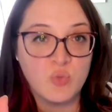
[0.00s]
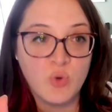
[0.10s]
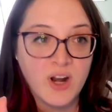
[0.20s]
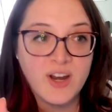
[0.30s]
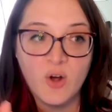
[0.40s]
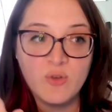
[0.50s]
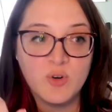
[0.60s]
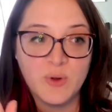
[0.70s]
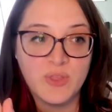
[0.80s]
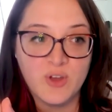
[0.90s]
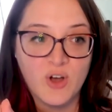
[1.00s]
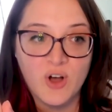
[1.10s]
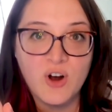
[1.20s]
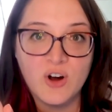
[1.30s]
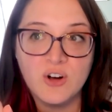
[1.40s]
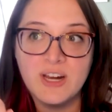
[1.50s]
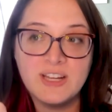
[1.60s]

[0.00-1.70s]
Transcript: run it over with a car